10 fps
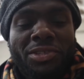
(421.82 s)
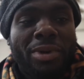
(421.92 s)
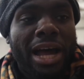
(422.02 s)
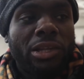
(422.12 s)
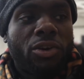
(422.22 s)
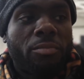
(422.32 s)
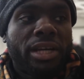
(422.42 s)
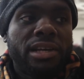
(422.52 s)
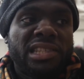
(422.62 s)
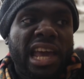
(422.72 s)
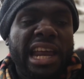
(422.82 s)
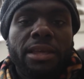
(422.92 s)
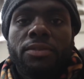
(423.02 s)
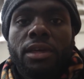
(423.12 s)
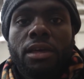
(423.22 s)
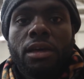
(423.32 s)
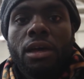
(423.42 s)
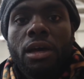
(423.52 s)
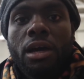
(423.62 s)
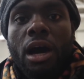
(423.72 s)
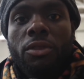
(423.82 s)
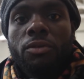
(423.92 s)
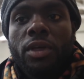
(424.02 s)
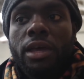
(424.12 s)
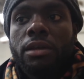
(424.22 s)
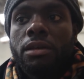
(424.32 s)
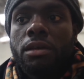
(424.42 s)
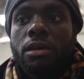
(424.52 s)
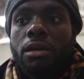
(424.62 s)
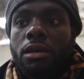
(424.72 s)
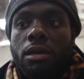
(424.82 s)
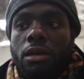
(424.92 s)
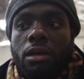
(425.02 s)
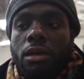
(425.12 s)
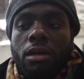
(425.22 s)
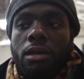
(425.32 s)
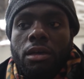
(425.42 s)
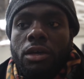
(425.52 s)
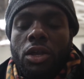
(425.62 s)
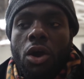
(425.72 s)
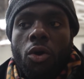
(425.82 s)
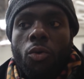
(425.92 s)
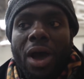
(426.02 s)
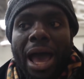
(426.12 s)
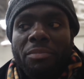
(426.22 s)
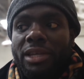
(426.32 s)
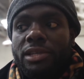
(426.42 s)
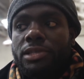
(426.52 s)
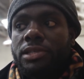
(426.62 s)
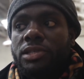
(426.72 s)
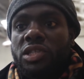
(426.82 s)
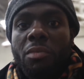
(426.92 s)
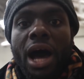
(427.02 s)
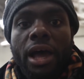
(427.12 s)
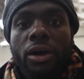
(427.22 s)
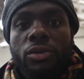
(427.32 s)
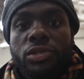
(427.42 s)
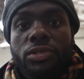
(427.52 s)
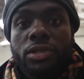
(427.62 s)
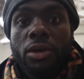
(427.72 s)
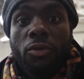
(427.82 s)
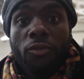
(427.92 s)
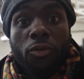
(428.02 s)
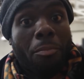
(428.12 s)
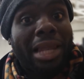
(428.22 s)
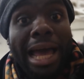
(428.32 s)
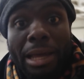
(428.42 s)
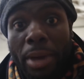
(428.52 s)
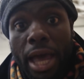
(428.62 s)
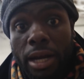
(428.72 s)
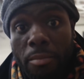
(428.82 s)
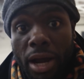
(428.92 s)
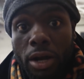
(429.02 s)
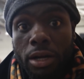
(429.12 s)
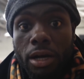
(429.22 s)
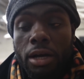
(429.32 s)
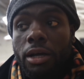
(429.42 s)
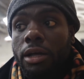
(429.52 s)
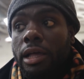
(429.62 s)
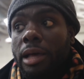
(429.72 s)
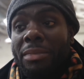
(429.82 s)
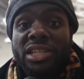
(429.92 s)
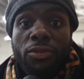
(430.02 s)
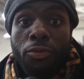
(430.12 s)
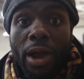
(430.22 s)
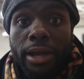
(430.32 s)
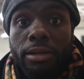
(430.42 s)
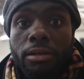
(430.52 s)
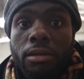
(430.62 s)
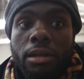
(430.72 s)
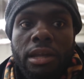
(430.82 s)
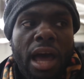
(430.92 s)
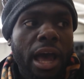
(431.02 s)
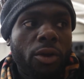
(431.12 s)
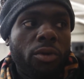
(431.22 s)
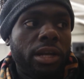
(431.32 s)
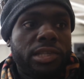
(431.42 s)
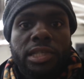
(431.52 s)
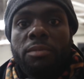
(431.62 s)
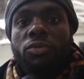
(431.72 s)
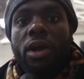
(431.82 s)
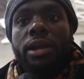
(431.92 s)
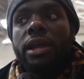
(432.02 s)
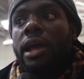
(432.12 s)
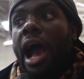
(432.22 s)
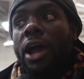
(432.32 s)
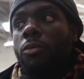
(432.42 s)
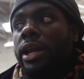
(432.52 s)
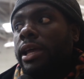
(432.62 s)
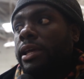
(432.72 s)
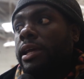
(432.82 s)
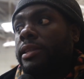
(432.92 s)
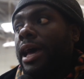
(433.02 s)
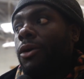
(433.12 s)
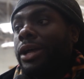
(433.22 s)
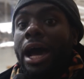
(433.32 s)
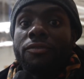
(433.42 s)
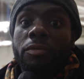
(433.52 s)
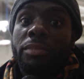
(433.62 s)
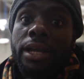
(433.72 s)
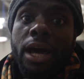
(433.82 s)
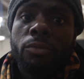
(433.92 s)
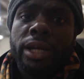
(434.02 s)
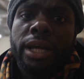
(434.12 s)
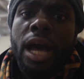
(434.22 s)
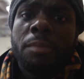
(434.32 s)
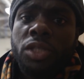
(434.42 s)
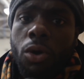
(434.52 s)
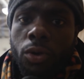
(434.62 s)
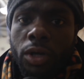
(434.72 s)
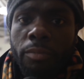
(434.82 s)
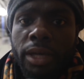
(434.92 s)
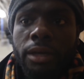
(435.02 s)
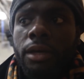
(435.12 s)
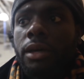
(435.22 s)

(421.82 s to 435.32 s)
smile on, because anything other than, you know, happiness and smiles for a black man in America means a threat. And I don't want to seem threatening, I don't want to get kicked out, God forbid, I don't want the cops called on me.